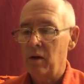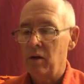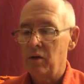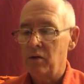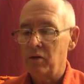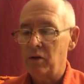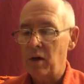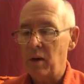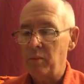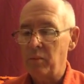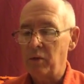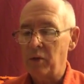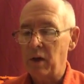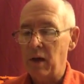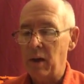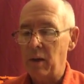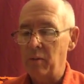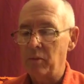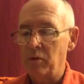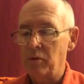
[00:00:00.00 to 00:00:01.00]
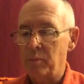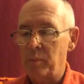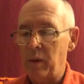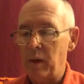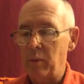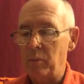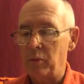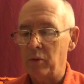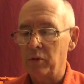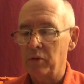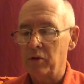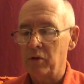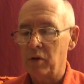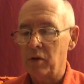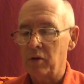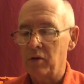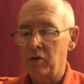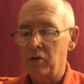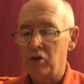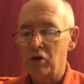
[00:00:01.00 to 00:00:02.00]
Sometimes people
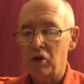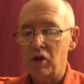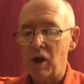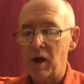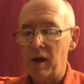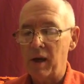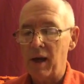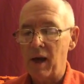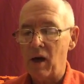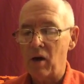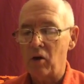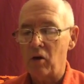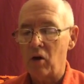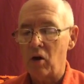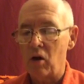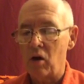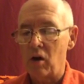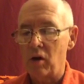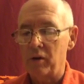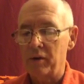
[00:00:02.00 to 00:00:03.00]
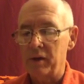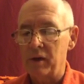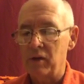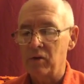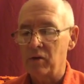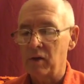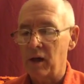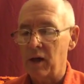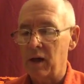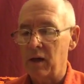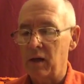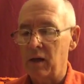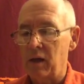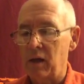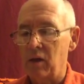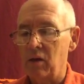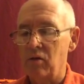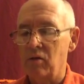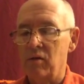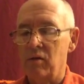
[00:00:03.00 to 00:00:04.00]
just shut out all these
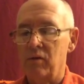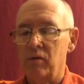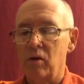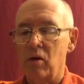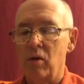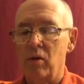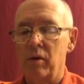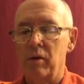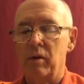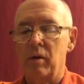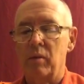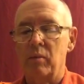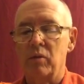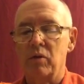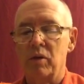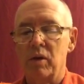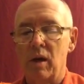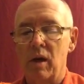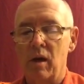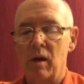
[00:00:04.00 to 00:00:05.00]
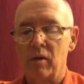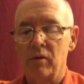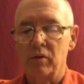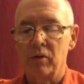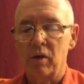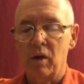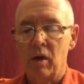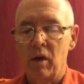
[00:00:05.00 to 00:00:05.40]
ideas of knowing themselves.